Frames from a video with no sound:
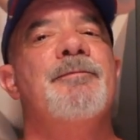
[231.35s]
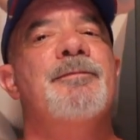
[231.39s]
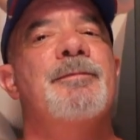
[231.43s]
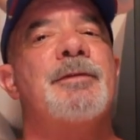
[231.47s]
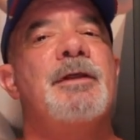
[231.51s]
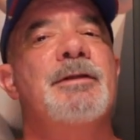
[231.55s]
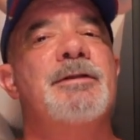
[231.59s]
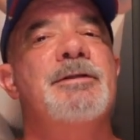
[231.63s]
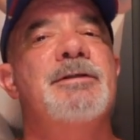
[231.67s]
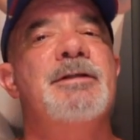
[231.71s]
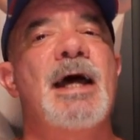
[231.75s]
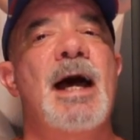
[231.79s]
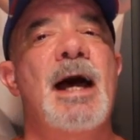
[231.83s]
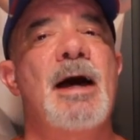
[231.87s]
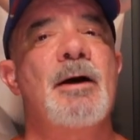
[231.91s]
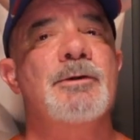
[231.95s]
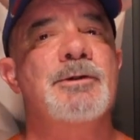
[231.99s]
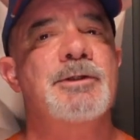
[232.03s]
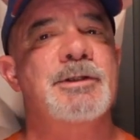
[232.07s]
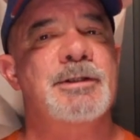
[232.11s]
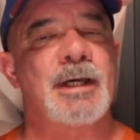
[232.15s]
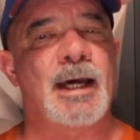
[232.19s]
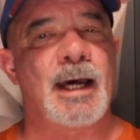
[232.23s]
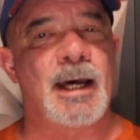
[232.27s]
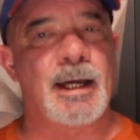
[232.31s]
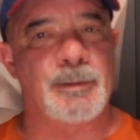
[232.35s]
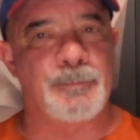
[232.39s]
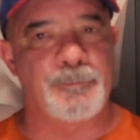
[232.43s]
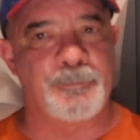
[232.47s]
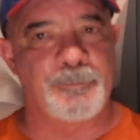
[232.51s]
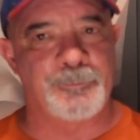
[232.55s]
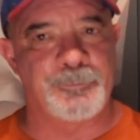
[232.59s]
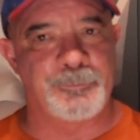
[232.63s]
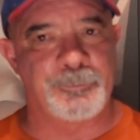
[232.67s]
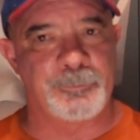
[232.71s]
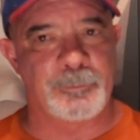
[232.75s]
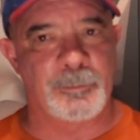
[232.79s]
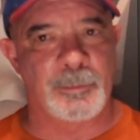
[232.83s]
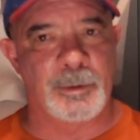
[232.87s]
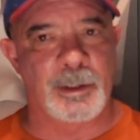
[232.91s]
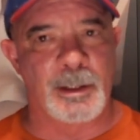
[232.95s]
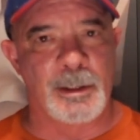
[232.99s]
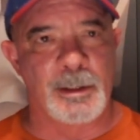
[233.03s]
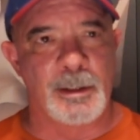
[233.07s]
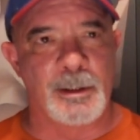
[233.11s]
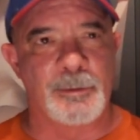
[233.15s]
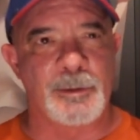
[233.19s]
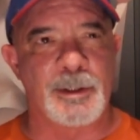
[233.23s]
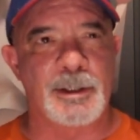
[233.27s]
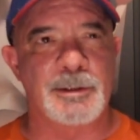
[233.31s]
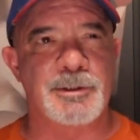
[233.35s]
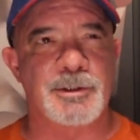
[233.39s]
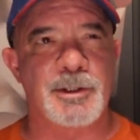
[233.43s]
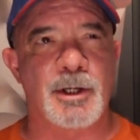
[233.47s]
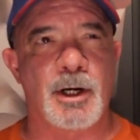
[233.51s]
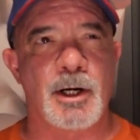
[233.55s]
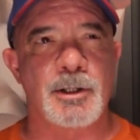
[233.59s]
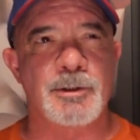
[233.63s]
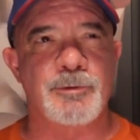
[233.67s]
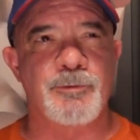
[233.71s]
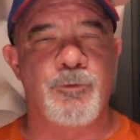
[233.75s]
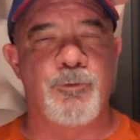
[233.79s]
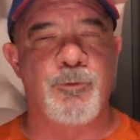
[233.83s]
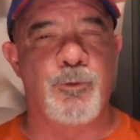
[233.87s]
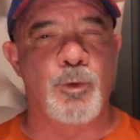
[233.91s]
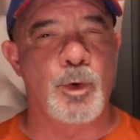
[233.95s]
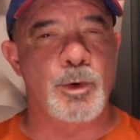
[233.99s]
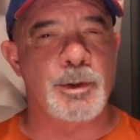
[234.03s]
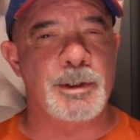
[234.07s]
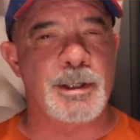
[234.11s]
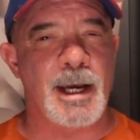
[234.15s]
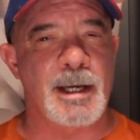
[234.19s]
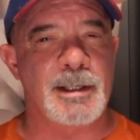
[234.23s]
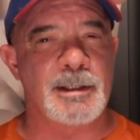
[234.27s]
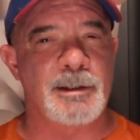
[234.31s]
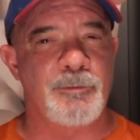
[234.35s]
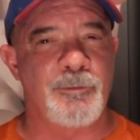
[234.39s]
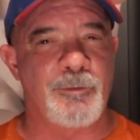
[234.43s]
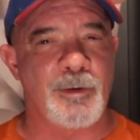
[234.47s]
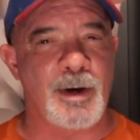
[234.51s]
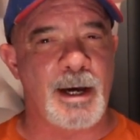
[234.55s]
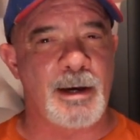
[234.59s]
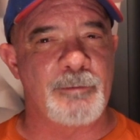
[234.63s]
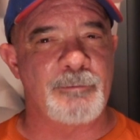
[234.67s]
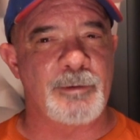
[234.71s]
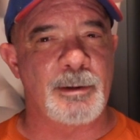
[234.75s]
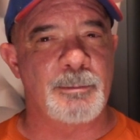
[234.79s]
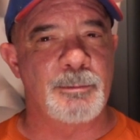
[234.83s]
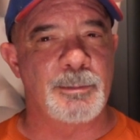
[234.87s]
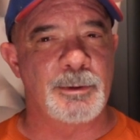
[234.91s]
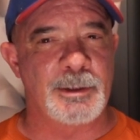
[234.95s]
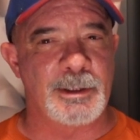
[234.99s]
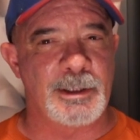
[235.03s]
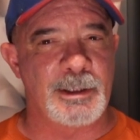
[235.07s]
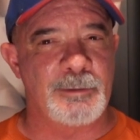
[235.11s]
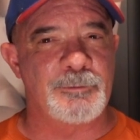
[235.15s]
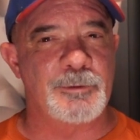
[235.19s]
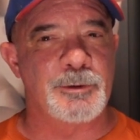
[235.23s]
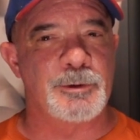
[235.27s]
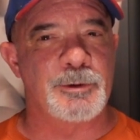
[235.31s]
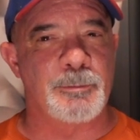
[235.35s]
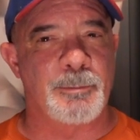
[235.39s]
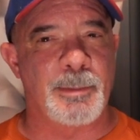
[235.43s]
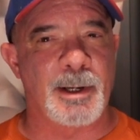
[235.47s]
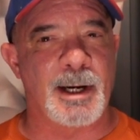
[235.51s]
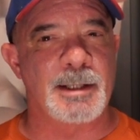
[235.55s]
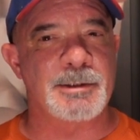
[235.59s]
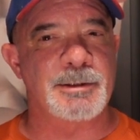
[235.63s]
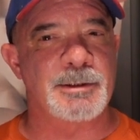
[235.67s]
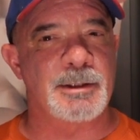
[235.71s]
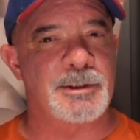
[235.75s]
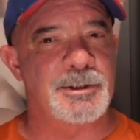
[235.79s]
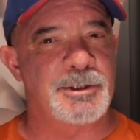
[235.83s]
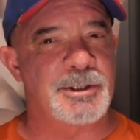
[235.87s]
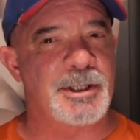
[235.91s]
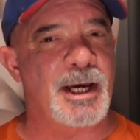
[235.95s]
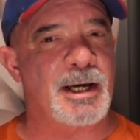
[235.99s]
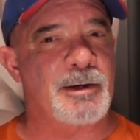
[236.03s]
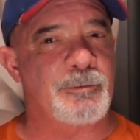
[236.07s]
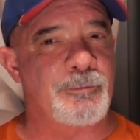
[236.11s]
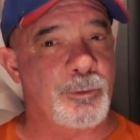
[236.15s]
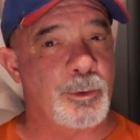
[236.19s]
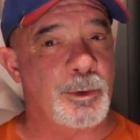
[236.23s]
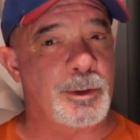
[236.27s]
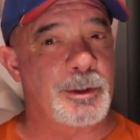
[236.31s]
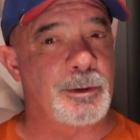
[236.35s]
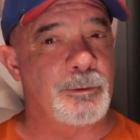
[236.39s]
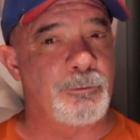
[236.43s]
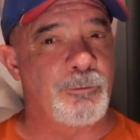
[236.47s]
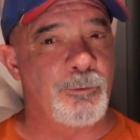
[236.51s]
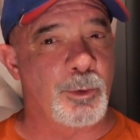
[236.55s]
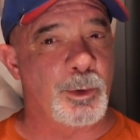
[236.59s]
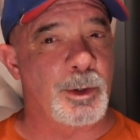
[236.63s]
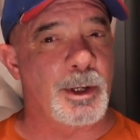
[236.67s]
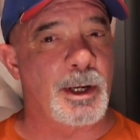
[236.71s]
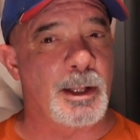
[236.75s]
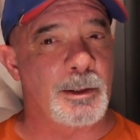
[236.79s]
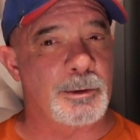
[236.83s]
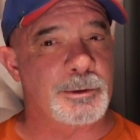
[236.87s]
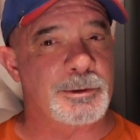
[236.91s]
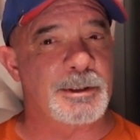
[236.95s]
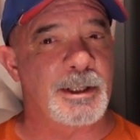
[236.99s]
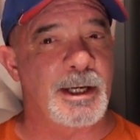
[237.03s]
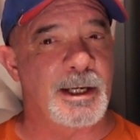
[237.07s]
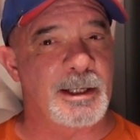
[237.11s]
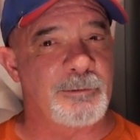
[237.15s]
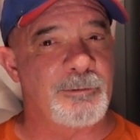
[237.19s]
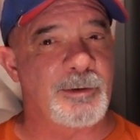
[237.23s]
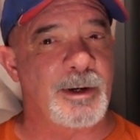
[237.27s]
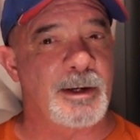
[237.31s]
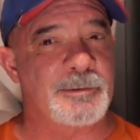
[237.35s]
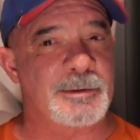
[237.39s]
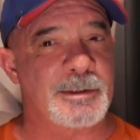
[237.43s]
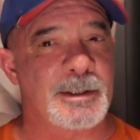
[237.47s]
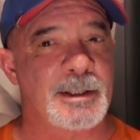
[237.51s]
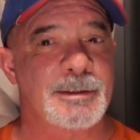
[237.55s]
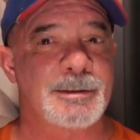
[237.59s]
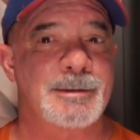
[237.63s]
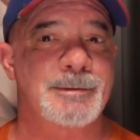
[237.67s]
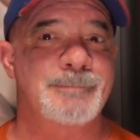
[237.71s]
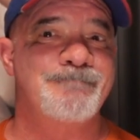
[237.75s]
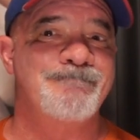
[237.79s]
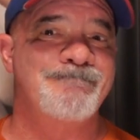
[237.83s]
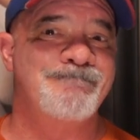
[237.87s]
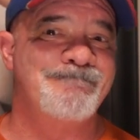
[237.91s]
The downside, they charge $4.95, I believe, to deposit a check for you, $4.95.